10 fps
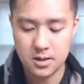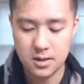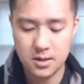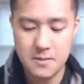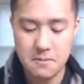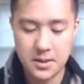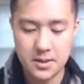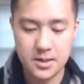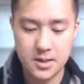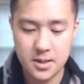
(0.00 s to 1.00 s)
Lileep.
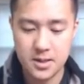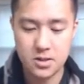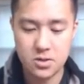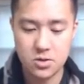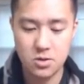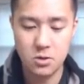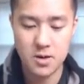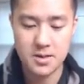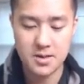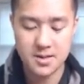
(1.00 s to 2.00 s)

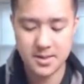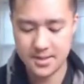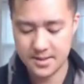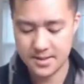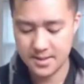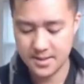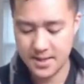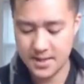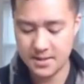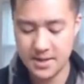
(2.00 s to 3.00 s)
Snorunt.
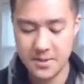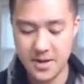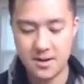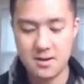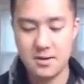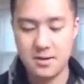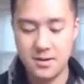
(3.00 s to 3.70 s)
That's not bad art.